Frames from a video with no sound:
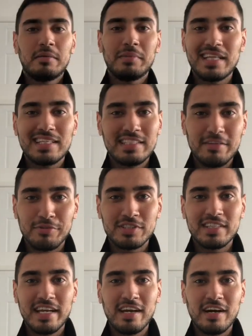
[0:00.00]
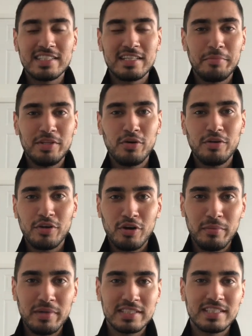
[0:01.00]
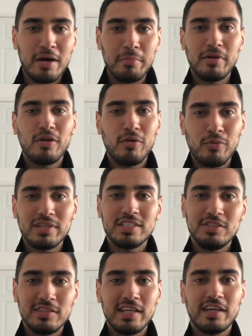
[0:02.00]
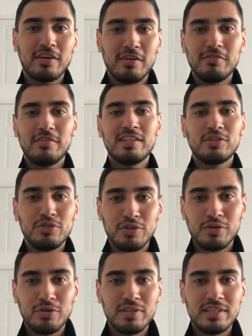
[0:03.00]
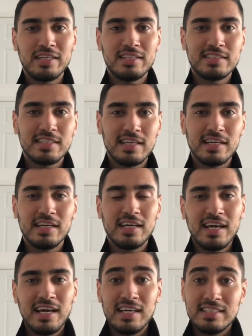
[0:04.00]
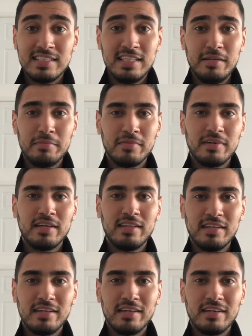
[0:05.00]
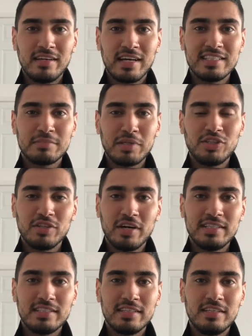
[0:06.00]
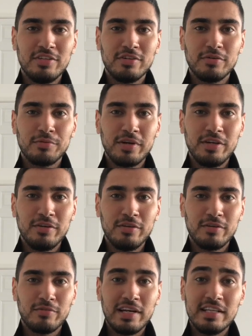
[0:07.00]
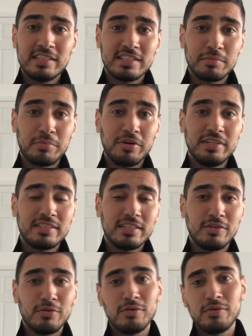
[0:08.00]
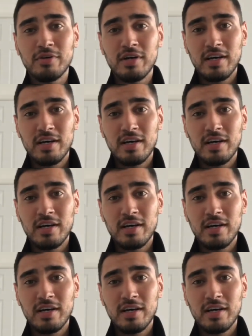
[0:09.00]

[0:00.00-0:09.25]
But that's it for today, guys. Let me know your comments down below. What did you think of Antonio Conte's team and against Man United? You know, were you really disappointed, or